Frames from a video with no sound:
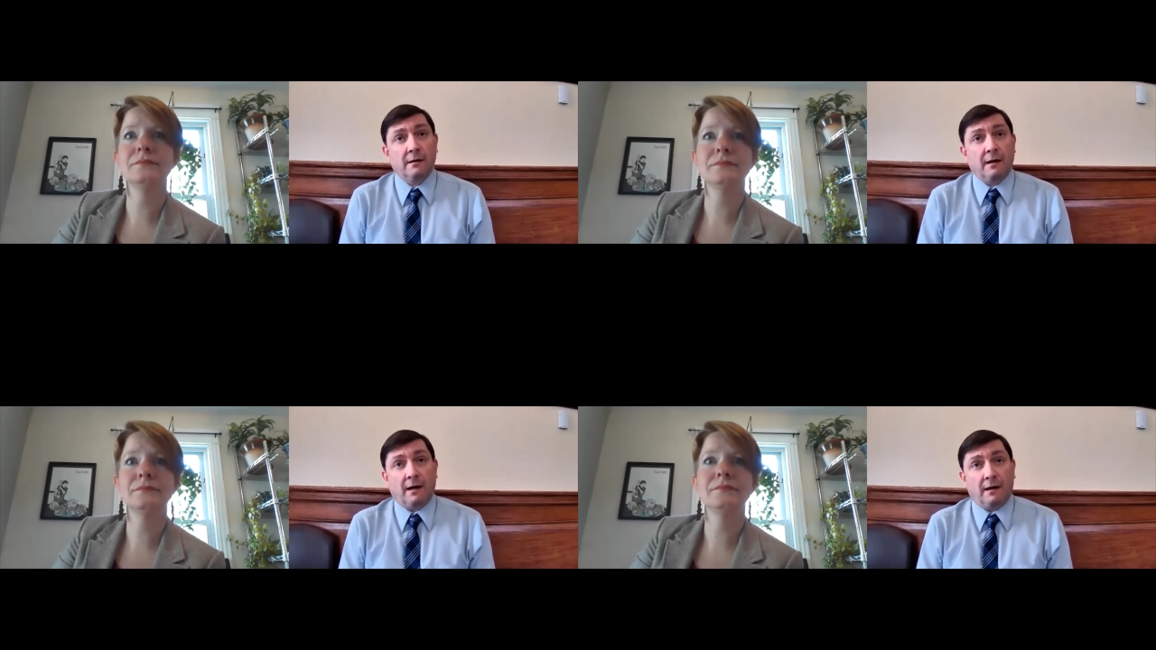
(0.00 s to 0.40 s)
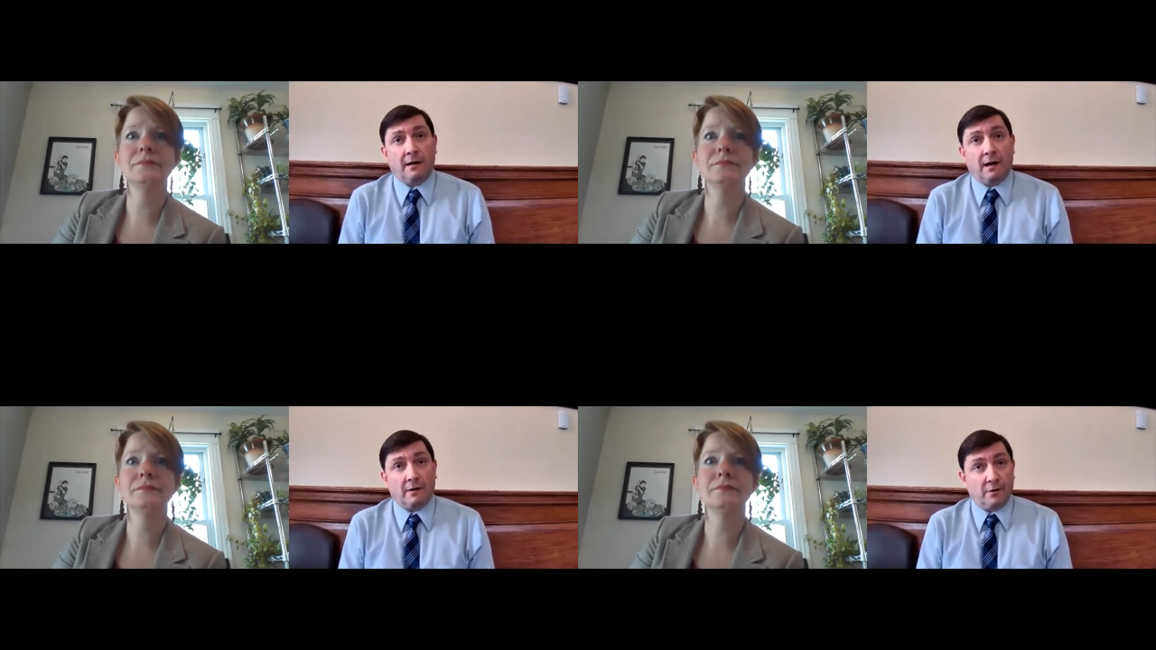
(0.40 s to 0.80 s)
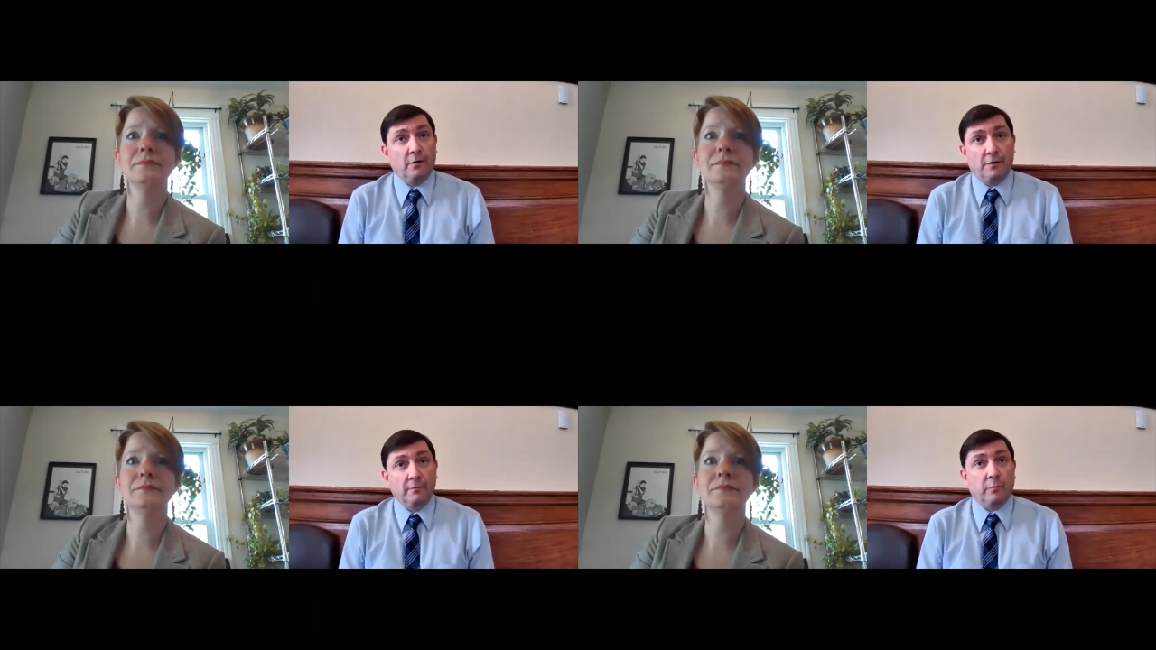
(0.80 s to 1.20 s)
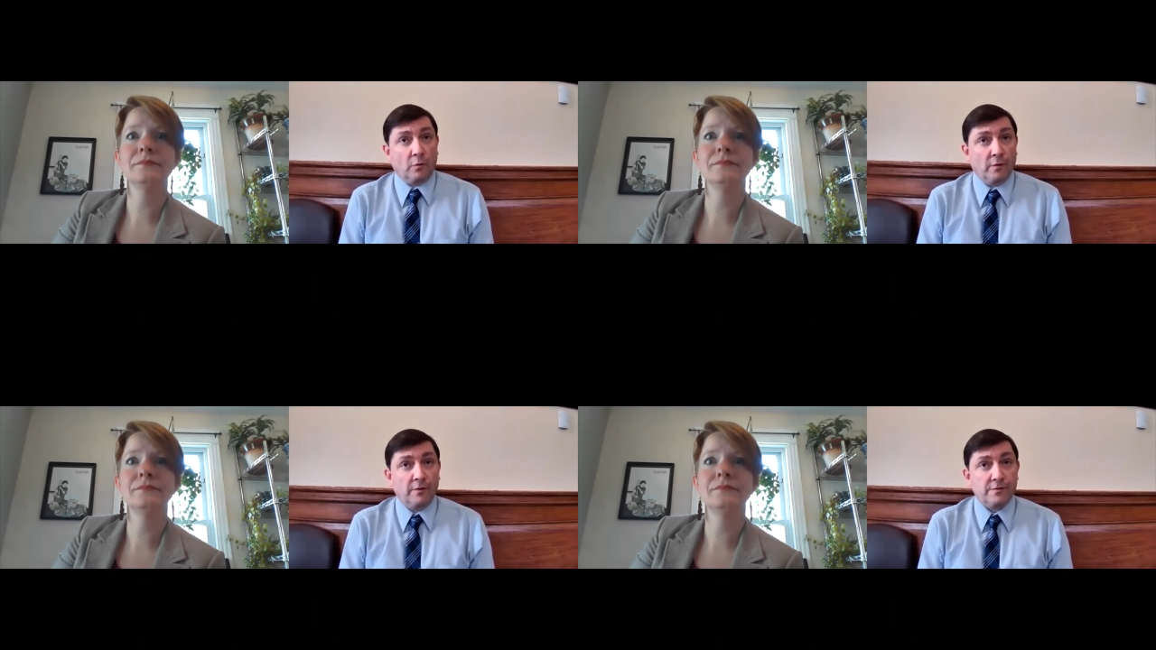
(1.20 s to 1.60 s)
Speaker 1: are good
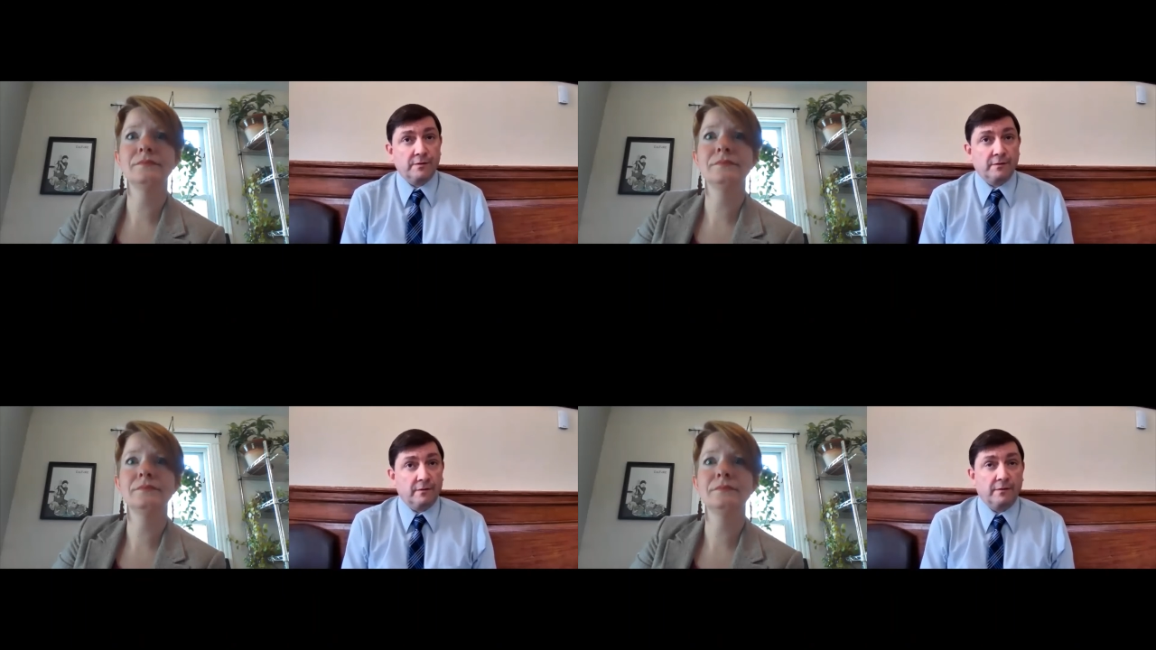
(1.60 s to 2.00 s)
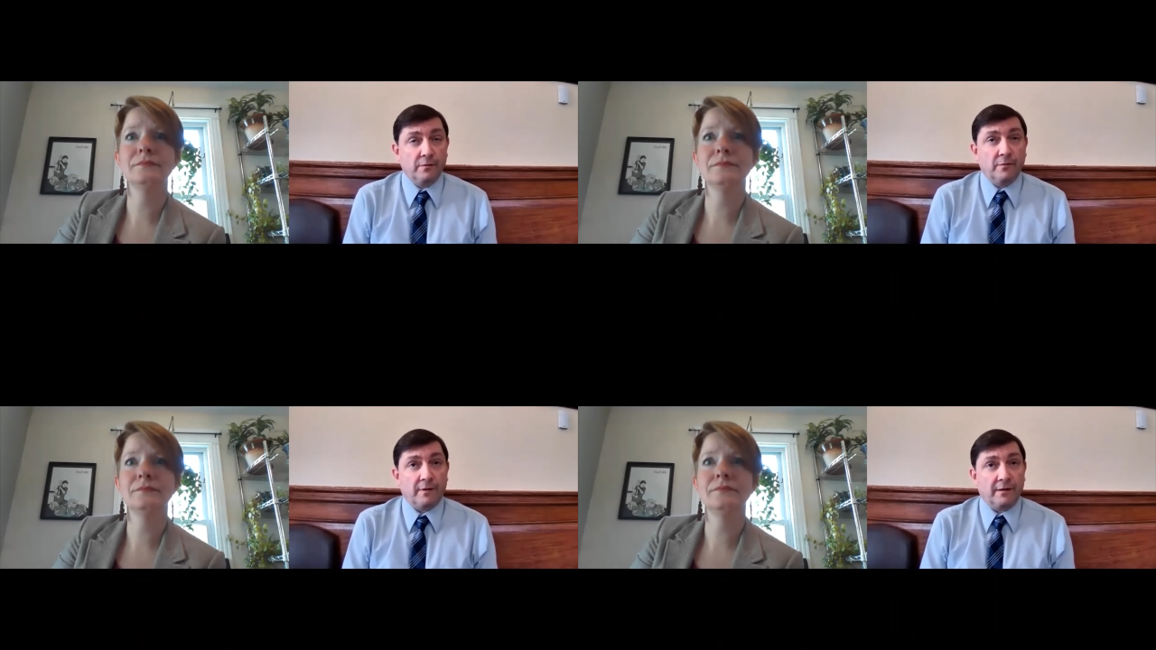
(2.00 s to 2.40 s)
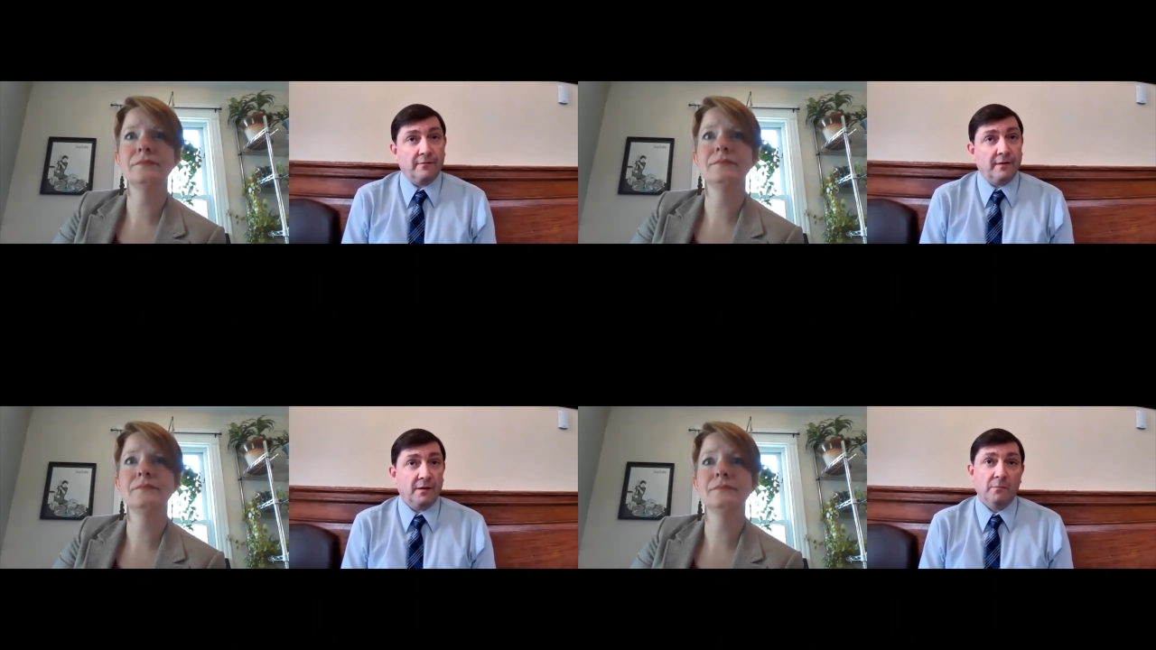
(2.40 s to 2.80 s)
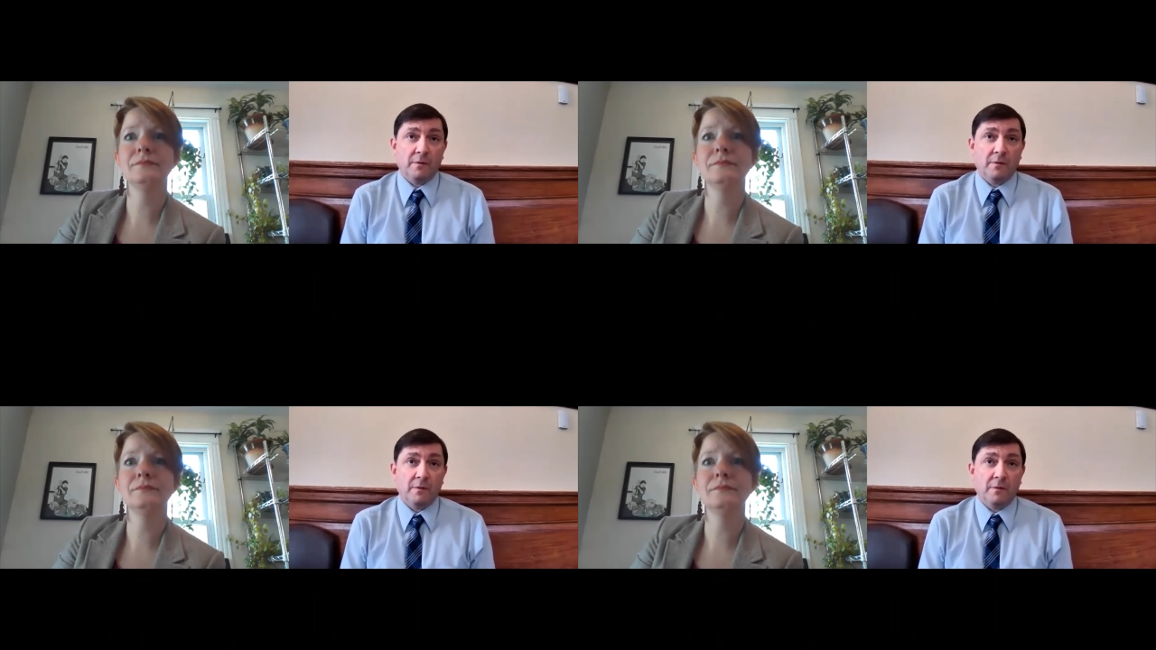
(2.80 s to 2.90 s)
employers and are doing the right thing,